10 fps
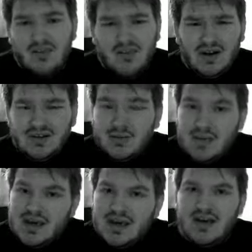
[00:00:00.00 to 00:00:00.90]
But to
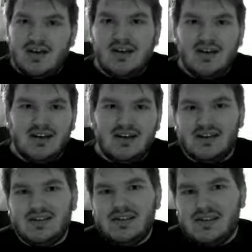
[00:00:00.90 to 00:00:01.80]
me, another
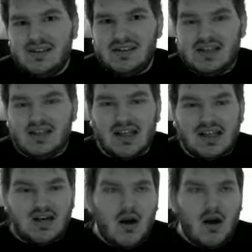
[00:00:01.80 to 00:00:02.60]
inconsistency is that